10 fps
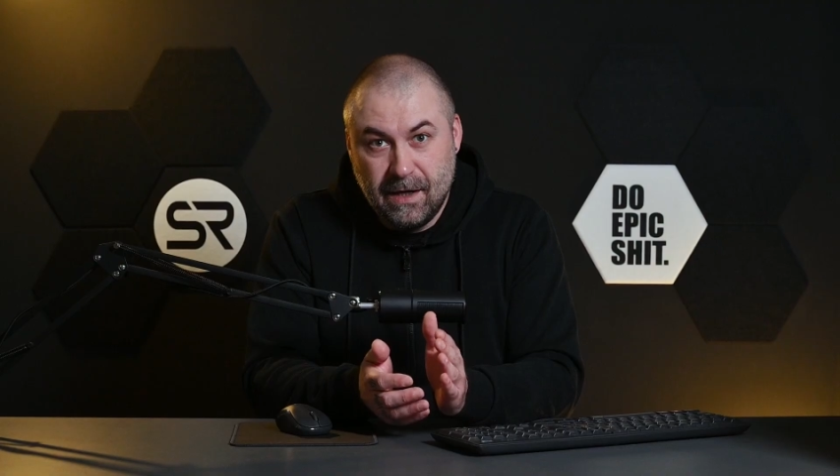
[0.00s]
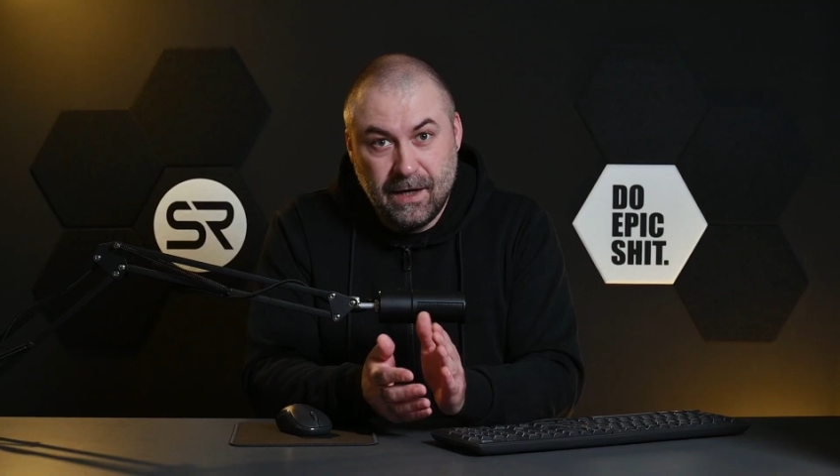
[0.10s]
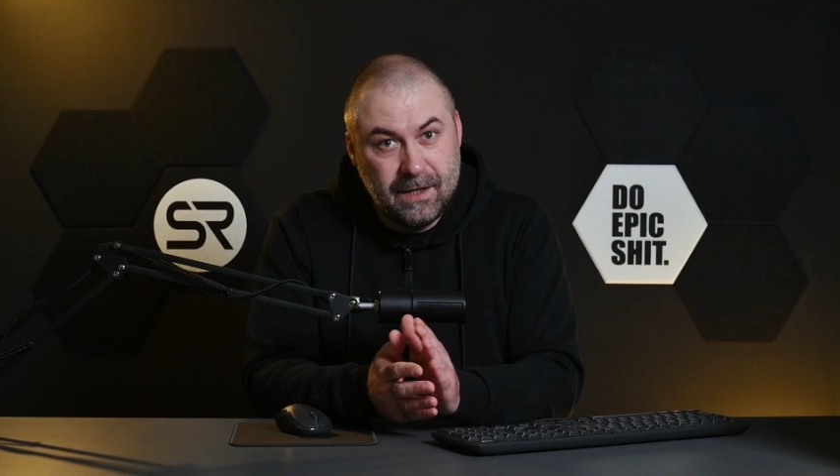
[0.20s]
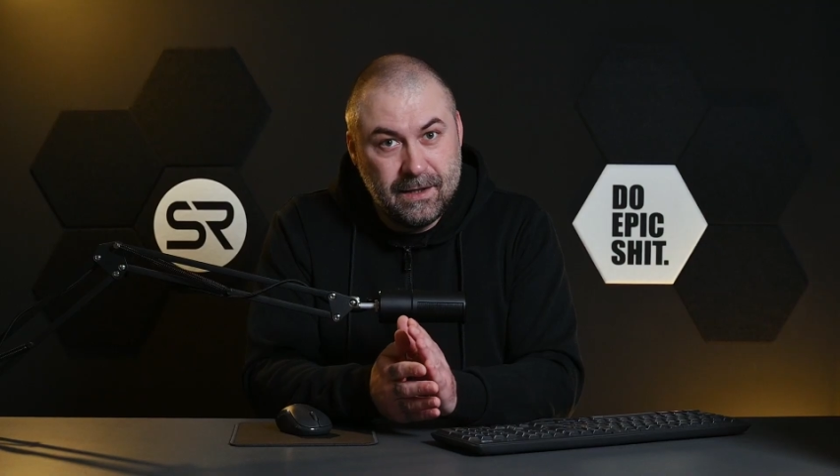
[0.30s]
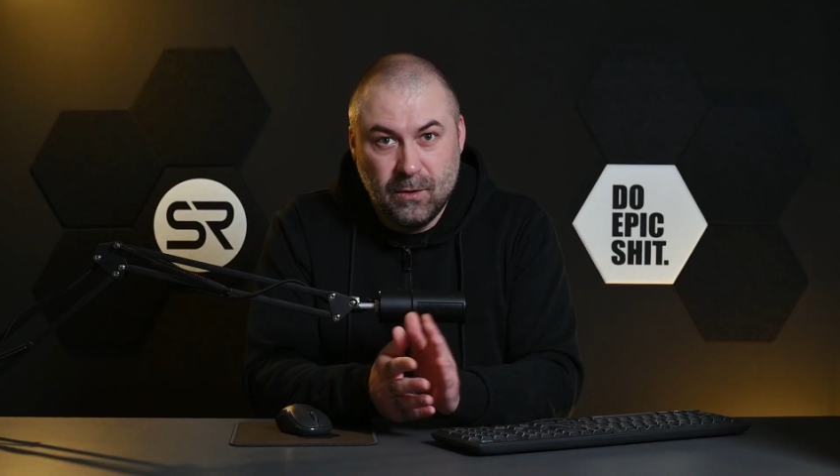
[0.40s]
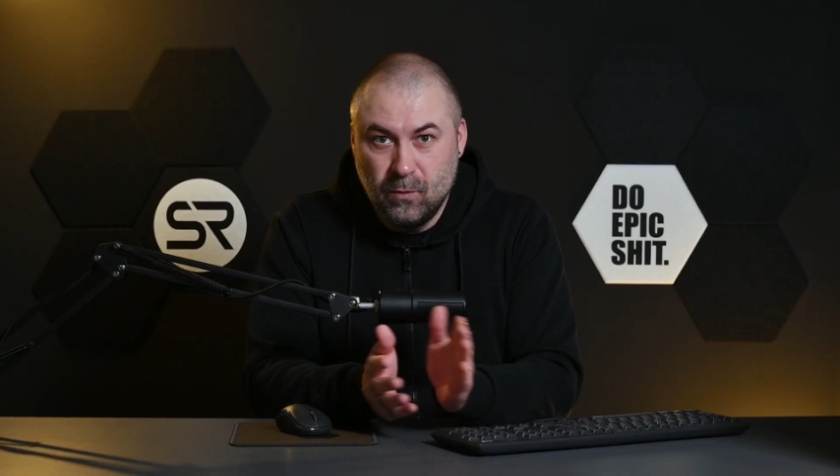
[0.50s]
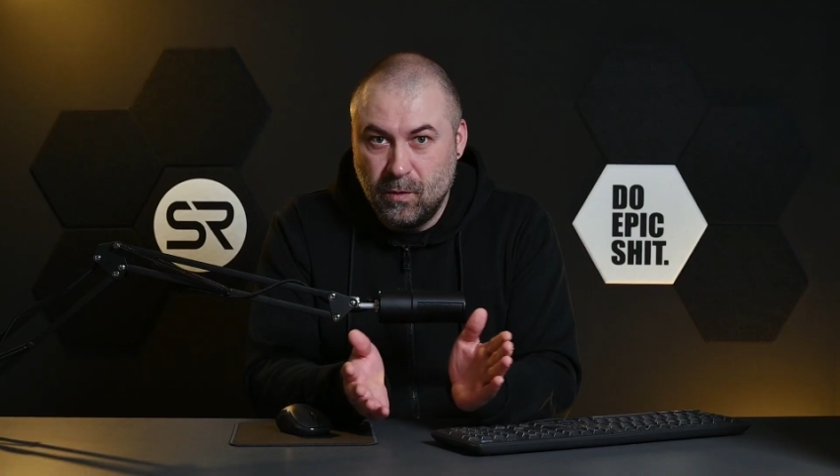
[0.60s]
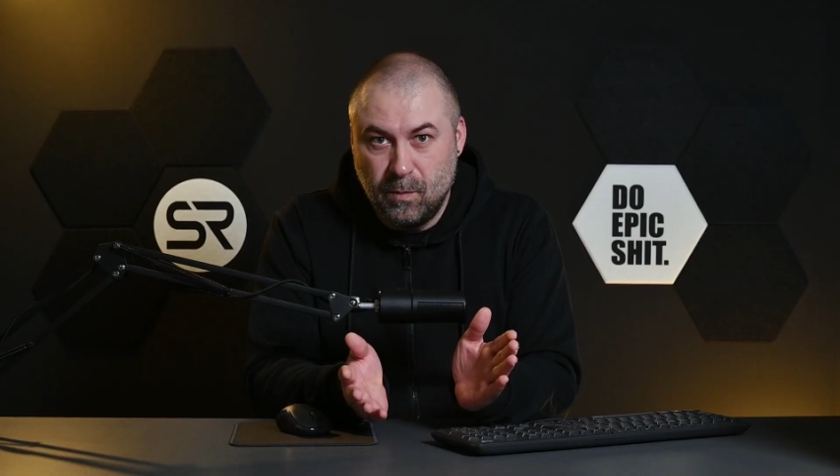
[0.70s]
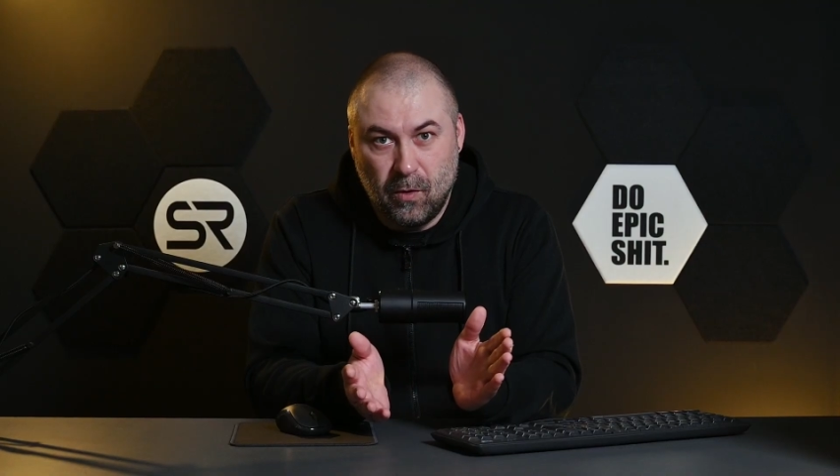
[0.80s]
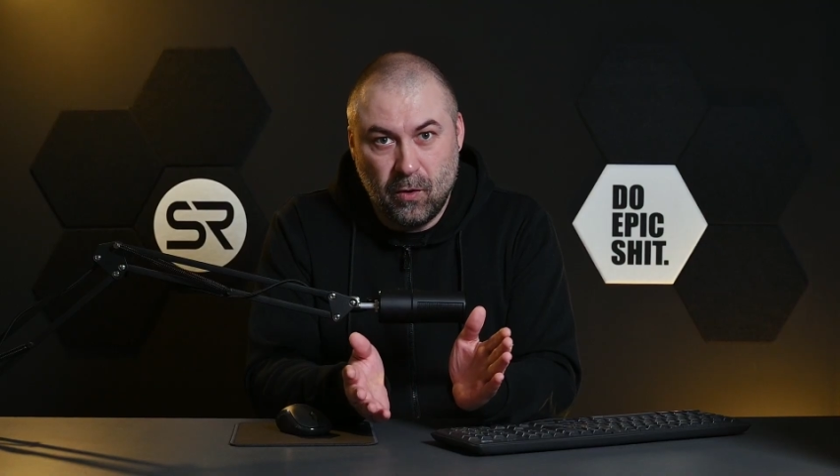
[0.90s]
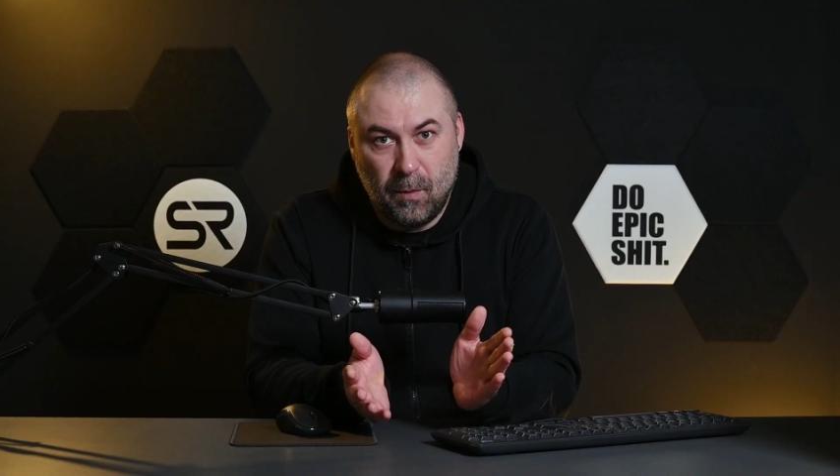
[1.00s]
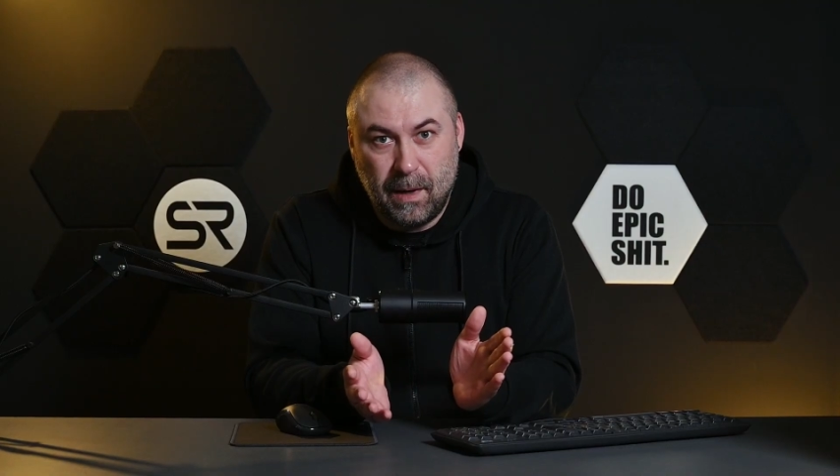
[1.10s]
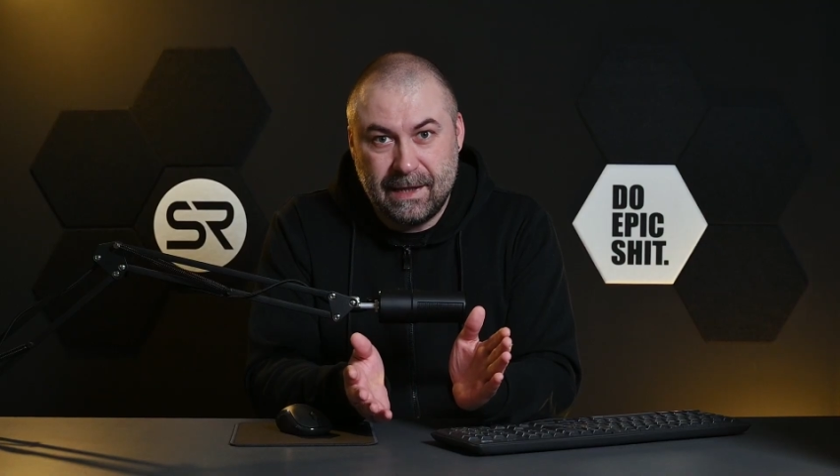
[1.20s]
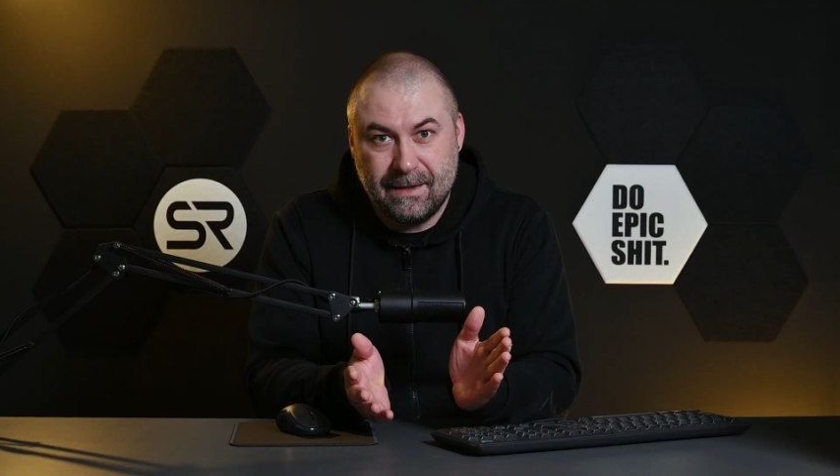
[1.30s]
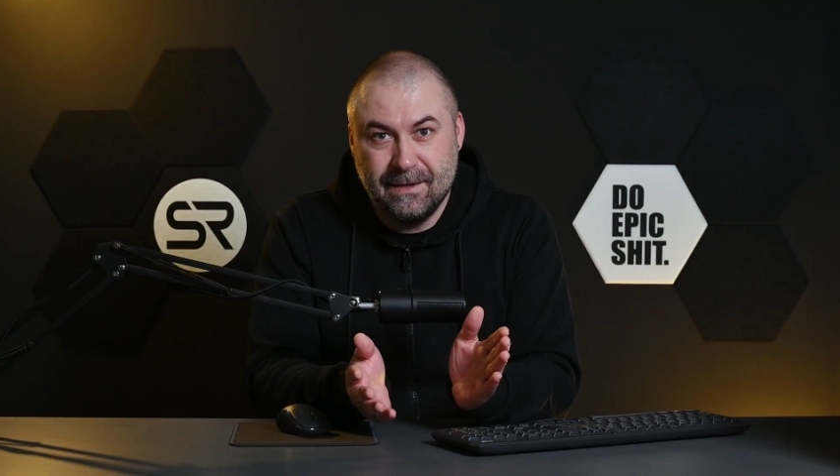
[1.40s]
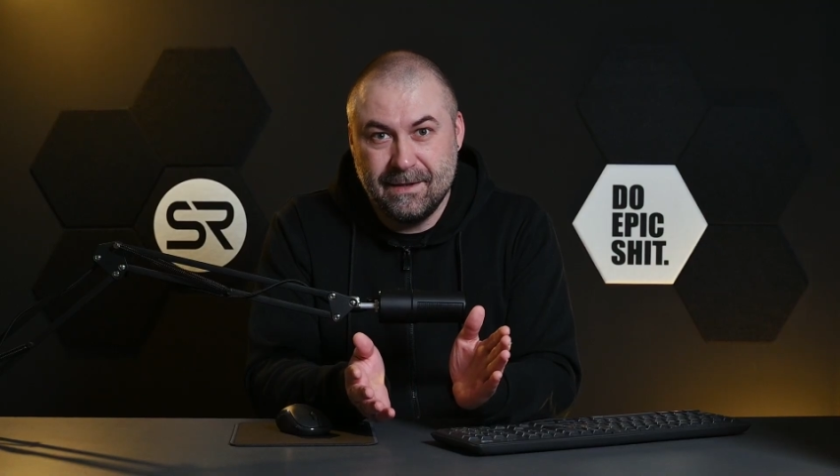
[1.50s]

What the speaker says: and will blow your mind.